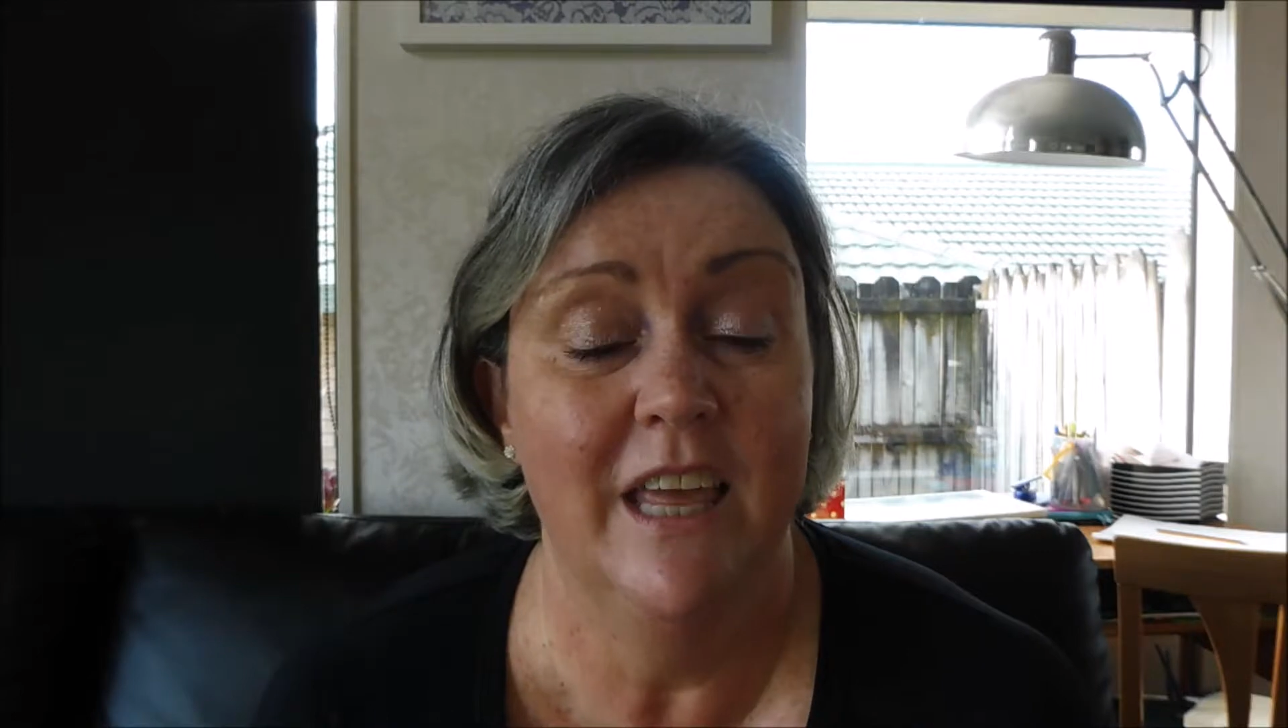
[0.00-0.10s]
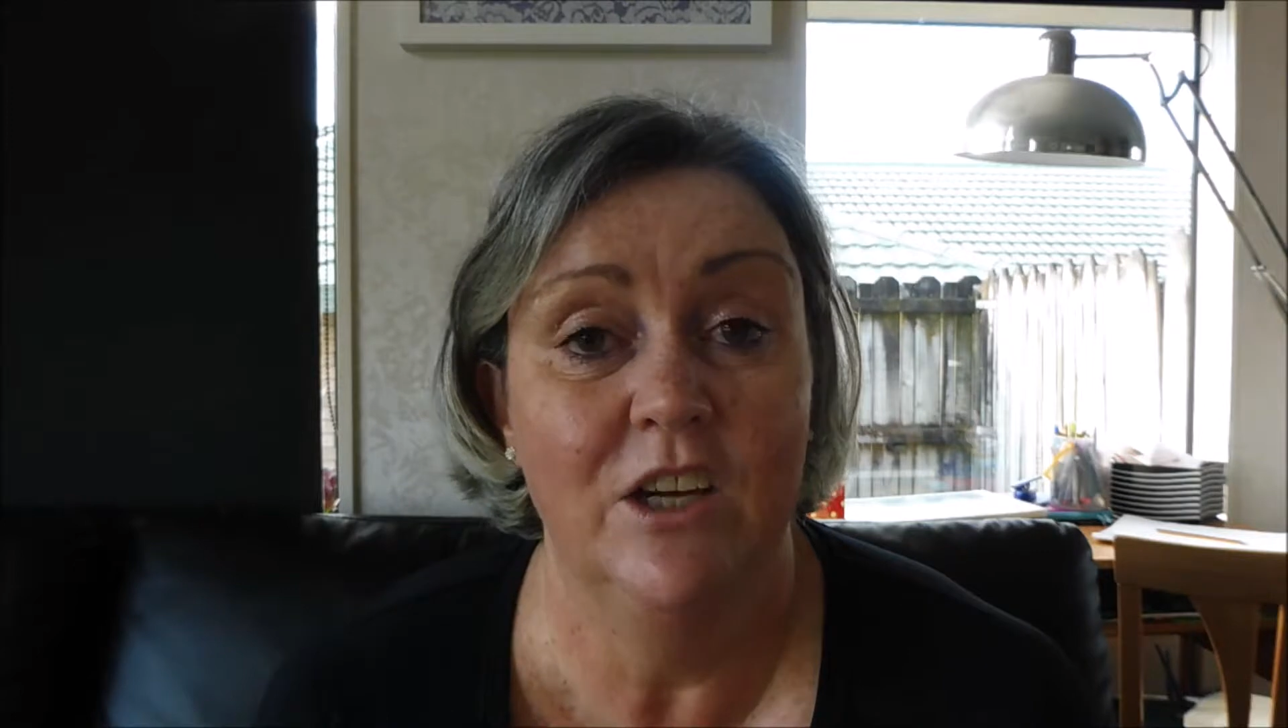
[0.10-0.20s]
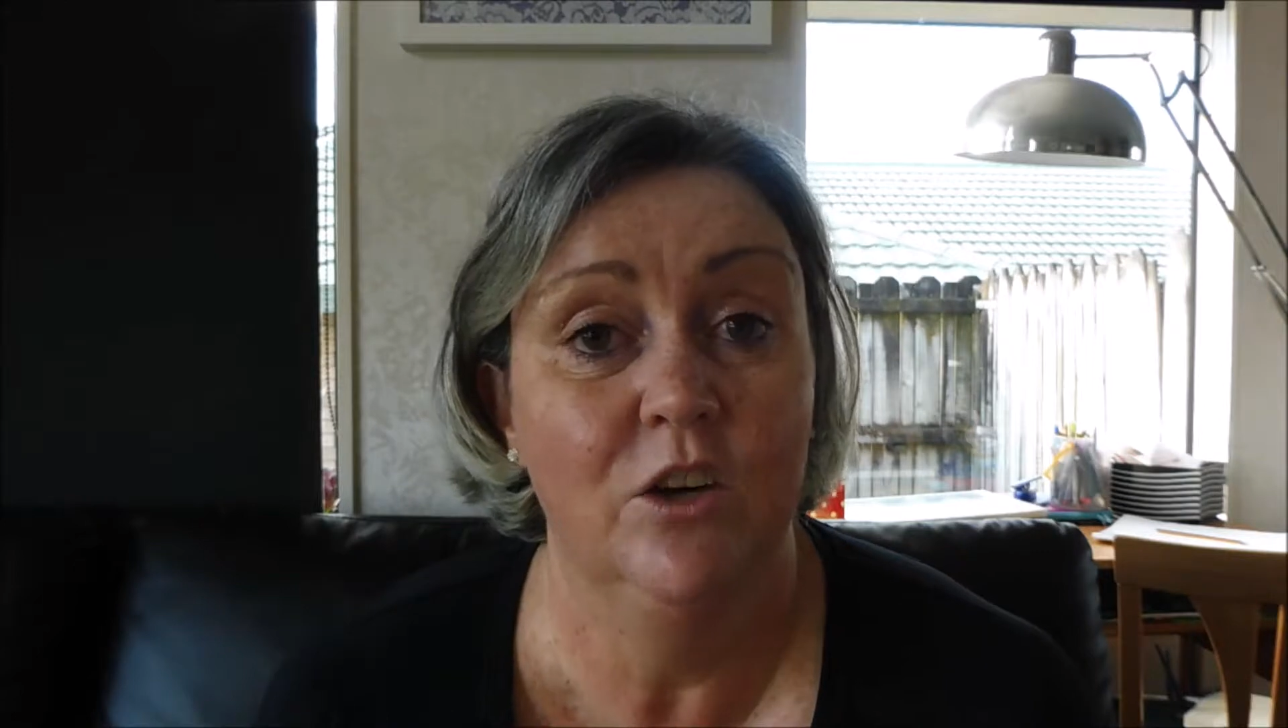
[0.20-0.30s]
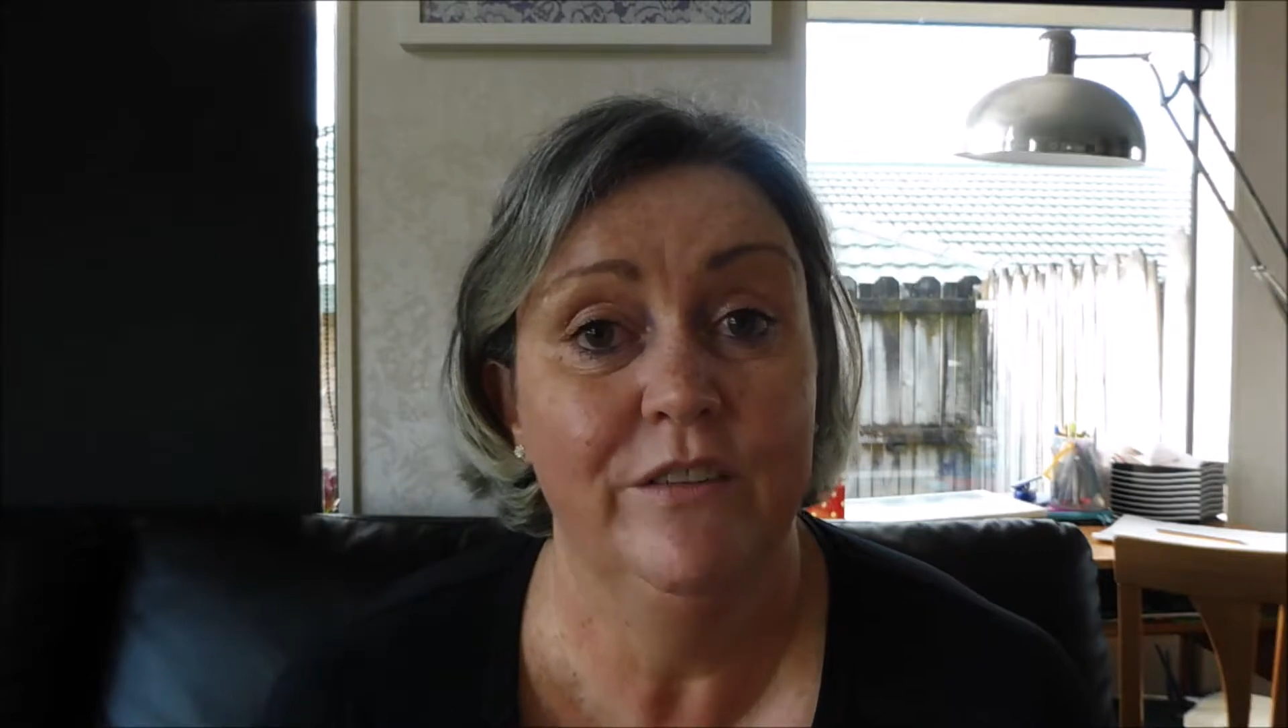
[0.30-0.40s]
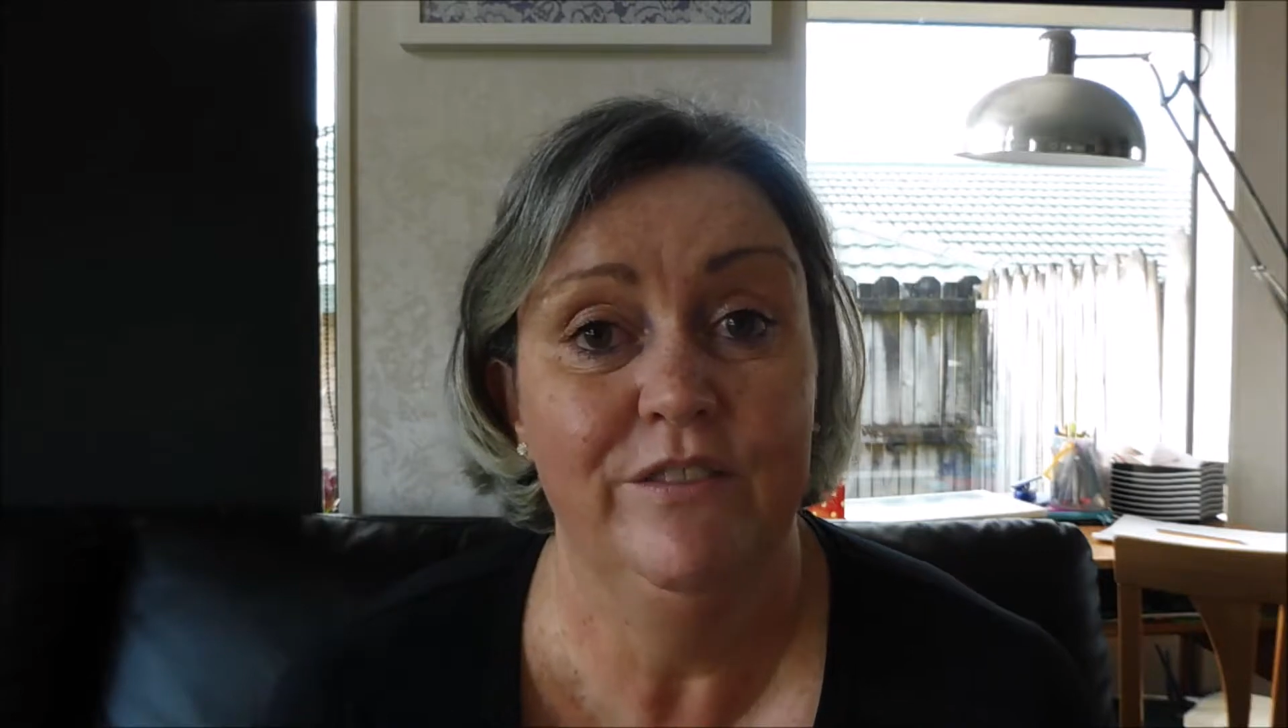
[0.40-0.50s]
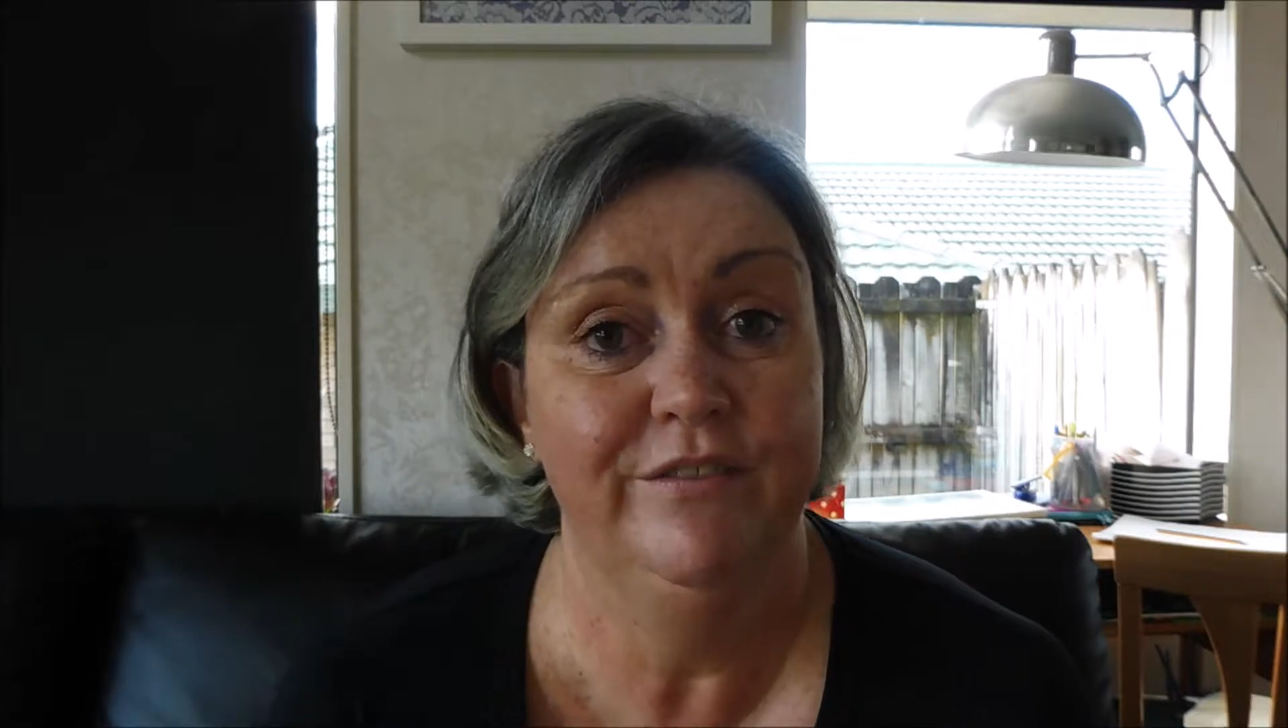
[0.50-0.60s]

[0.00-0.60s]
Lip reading: that could have